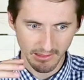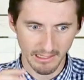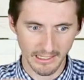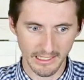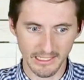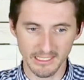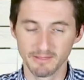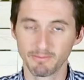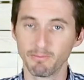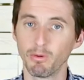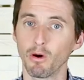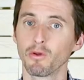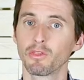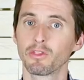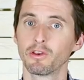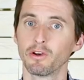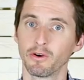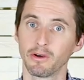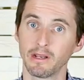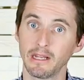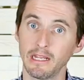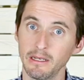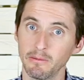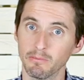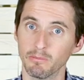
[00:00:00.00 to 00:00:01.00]
it's both
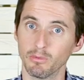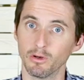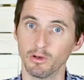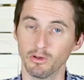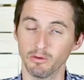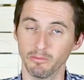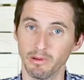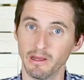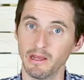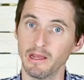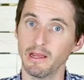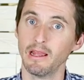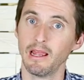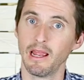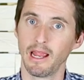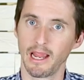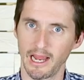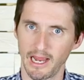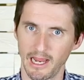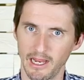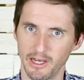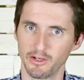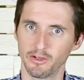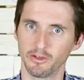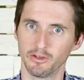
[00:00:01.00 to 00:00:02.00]
your heat bulb
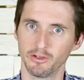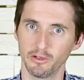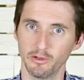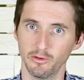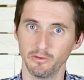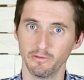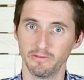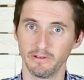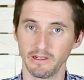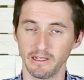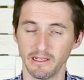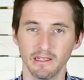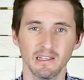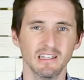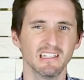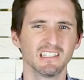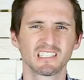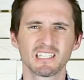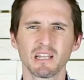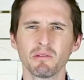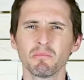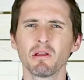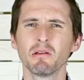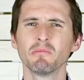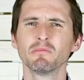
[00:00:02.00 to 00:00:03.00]
and your UV.
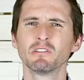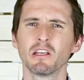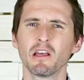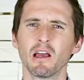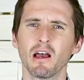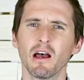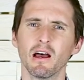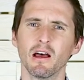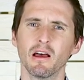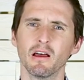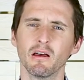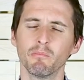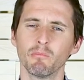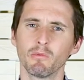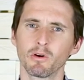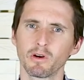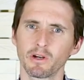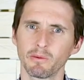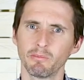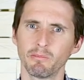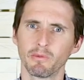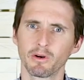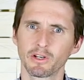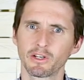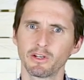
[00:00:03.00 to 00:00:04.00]
Sometimes a
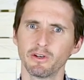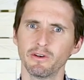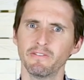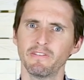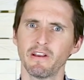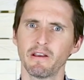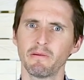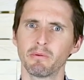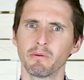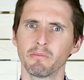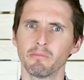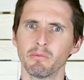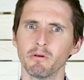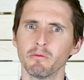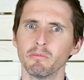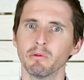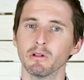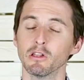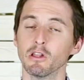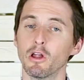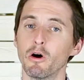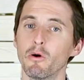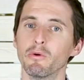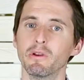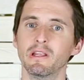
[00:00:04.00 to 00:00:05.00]
mercury vapor bulb
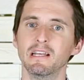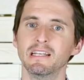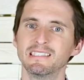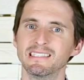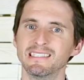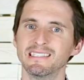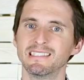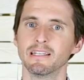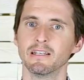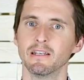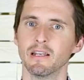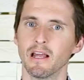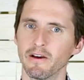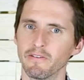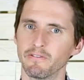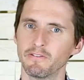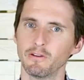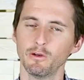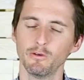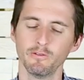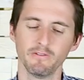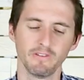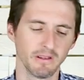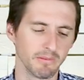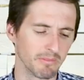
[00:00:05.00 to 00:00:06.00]
alone isn't enough
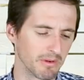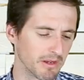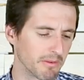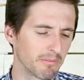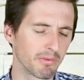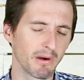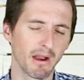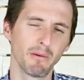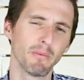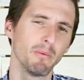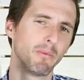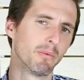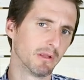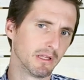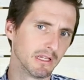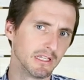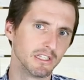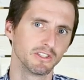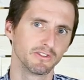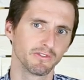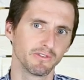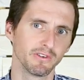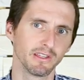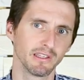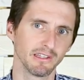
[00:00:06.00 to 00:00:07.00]
UV, but it probably
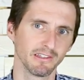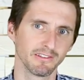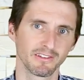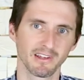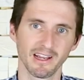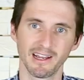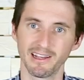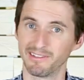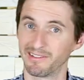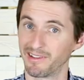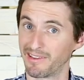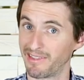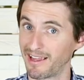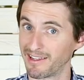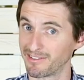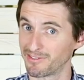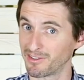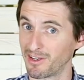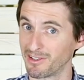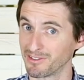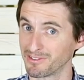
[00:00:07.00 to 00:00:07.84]
is for these guys, and that's